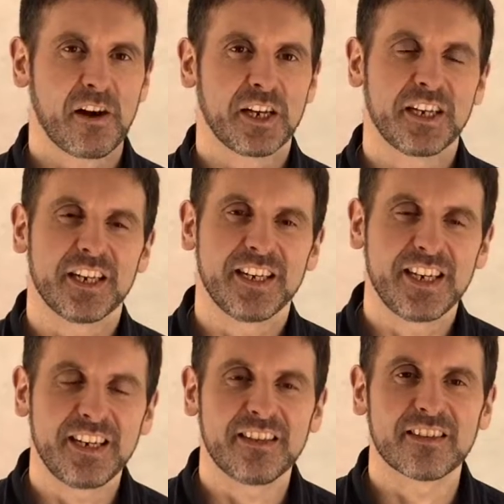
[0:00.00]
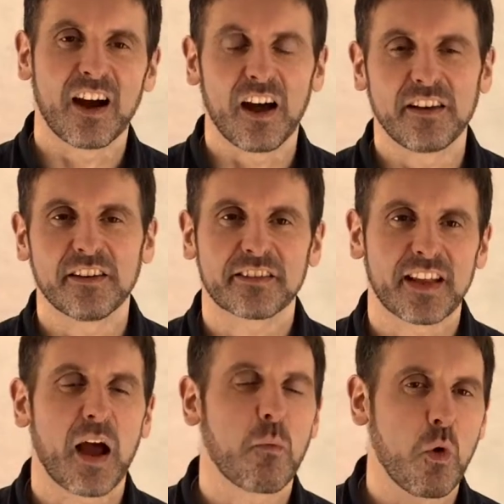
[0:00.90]
You need to
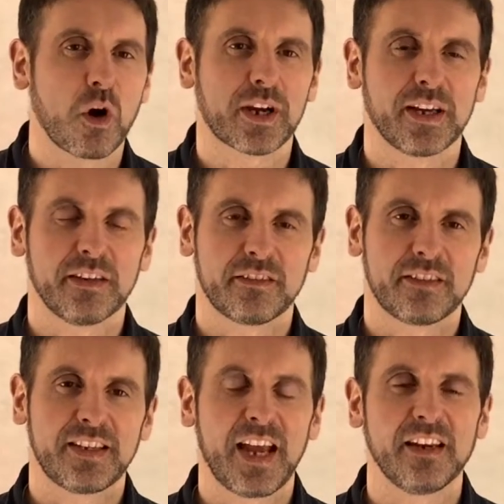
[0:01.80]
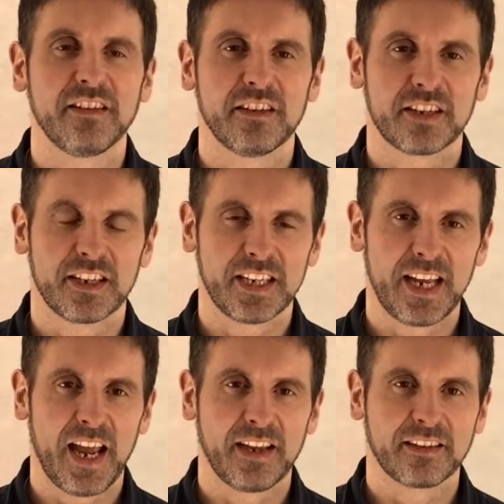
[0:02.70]
understand what kind of tenant you're going to
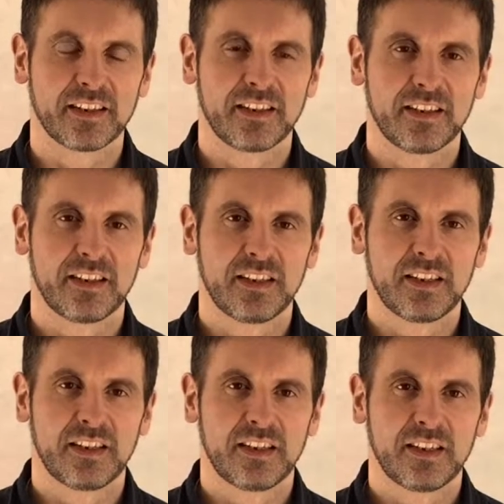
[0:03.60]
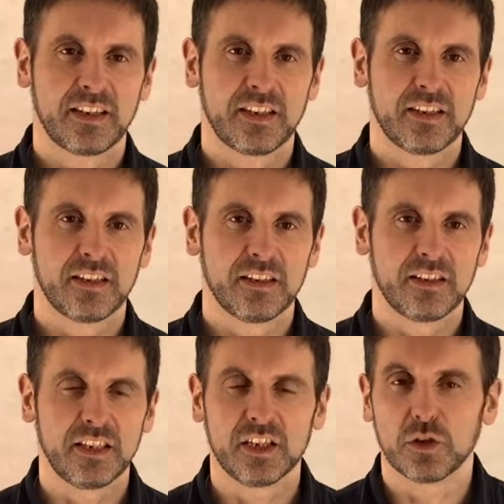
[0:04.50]
get.
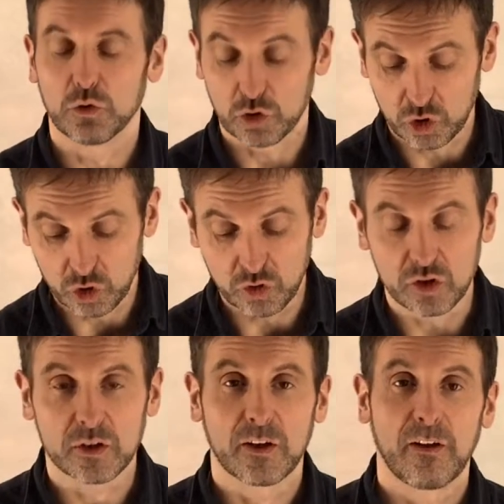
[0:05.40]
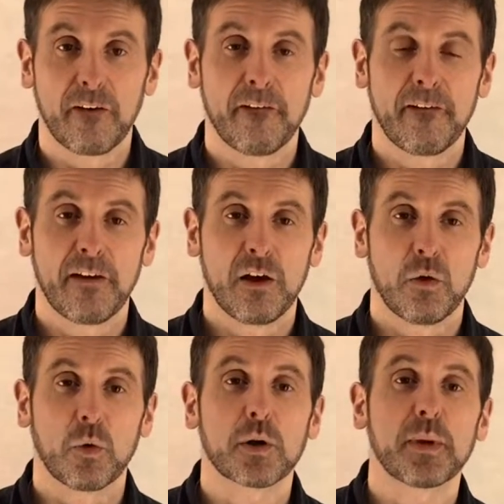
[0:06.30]
Do you go student?
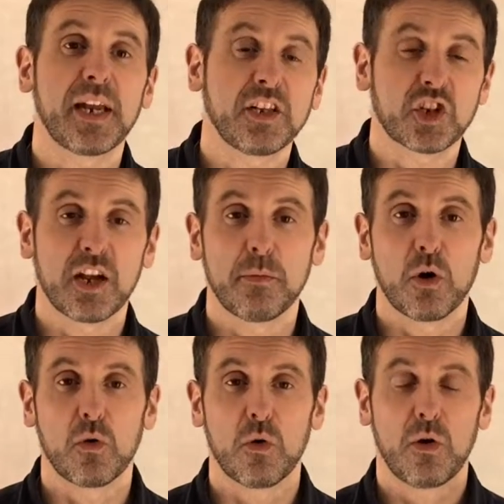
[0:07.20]
What about HMO?